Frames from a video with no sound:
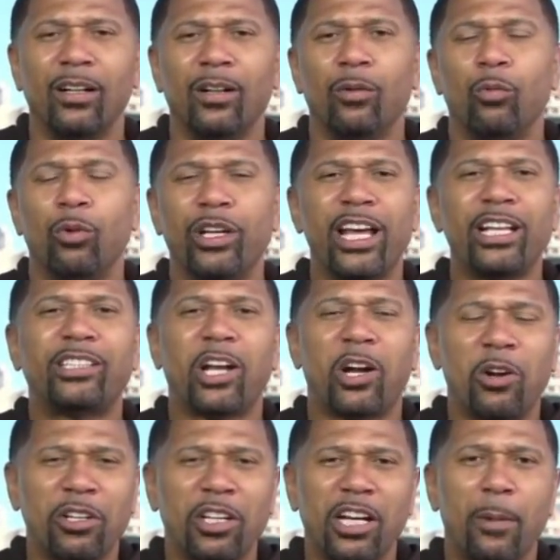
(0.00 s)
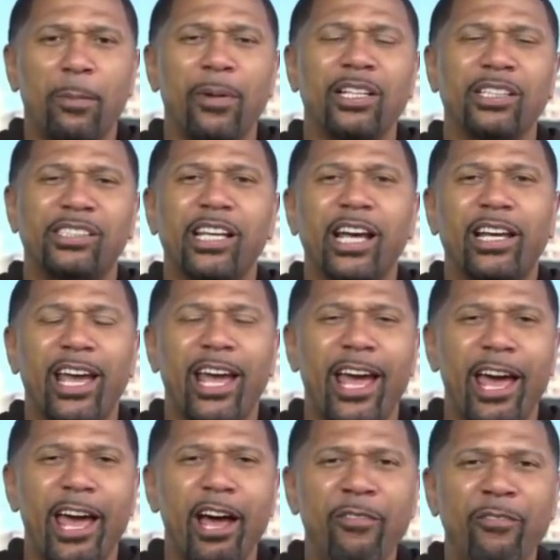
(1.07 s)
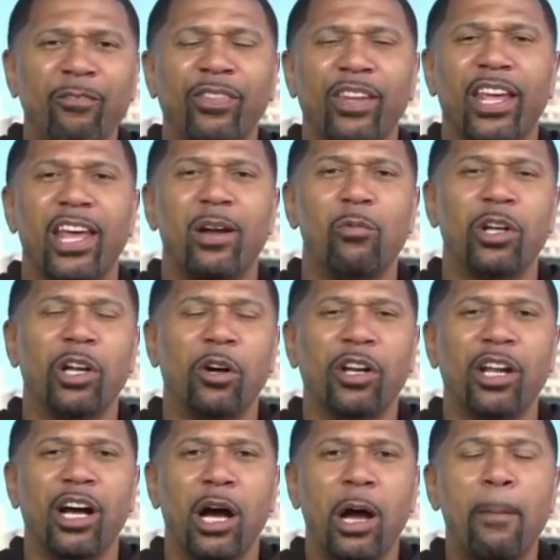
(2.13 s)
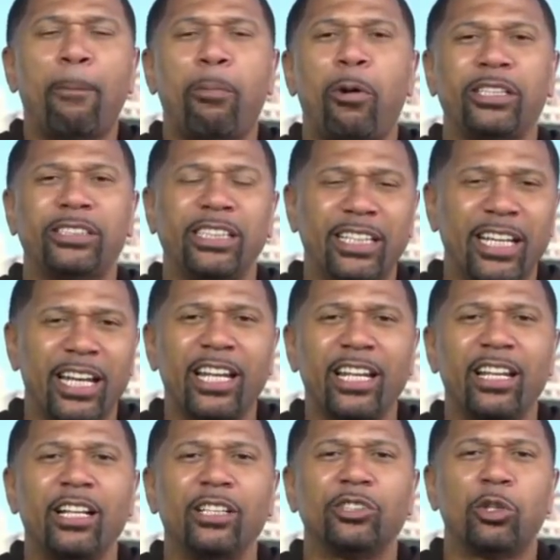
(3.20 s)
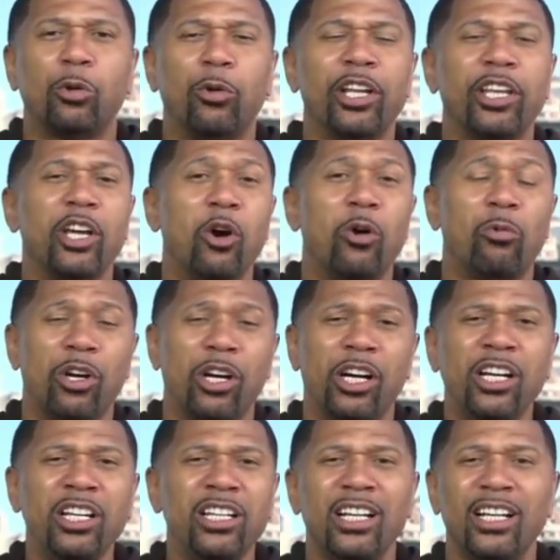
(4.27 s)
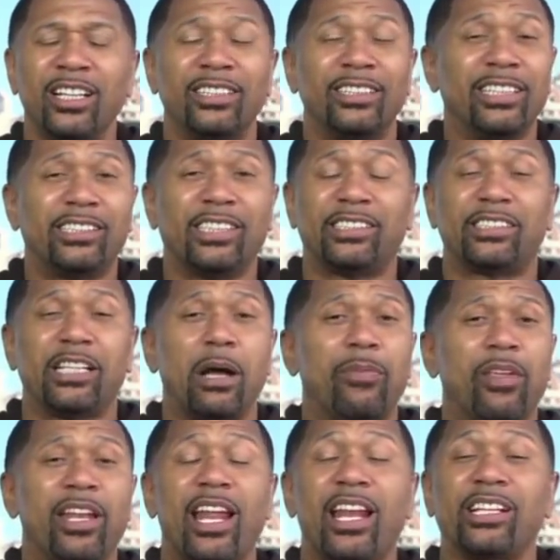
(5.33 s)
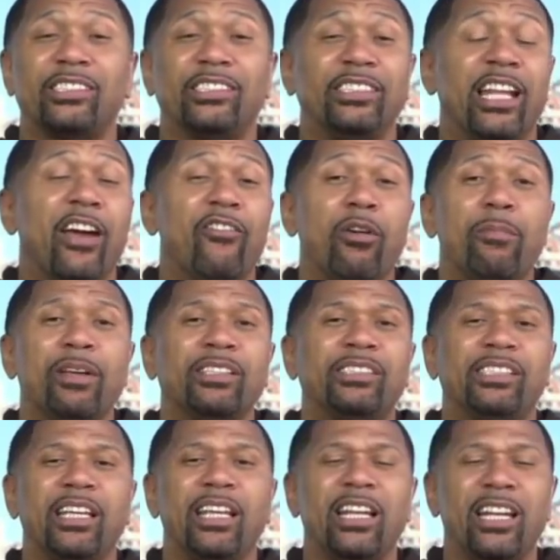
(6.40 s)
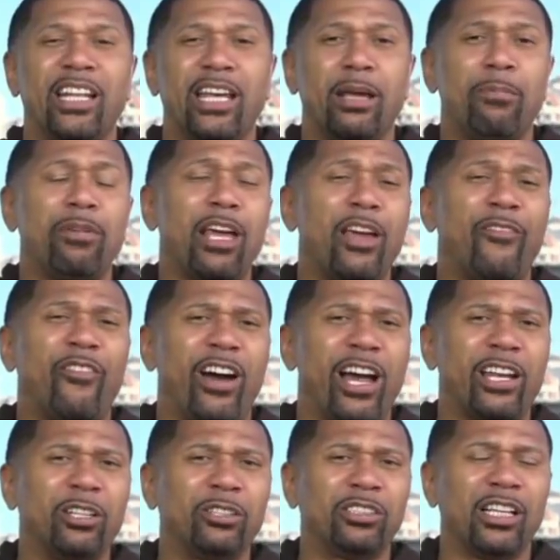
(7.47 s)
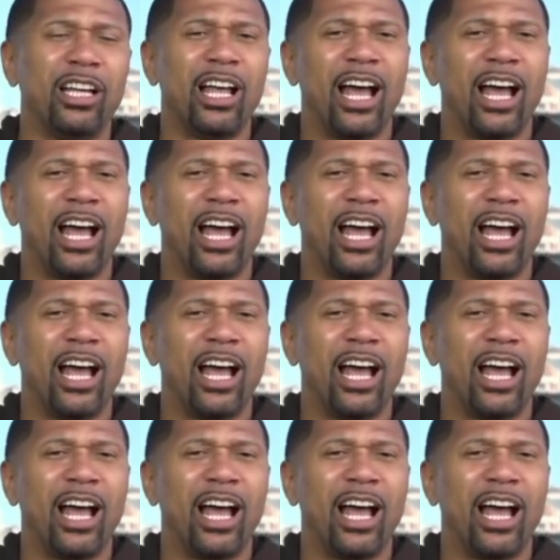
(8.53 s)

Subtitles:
when they turned it up in the second half and went on an unprecedented 20-0 run, this is something that has never been seen in the NBA Finals.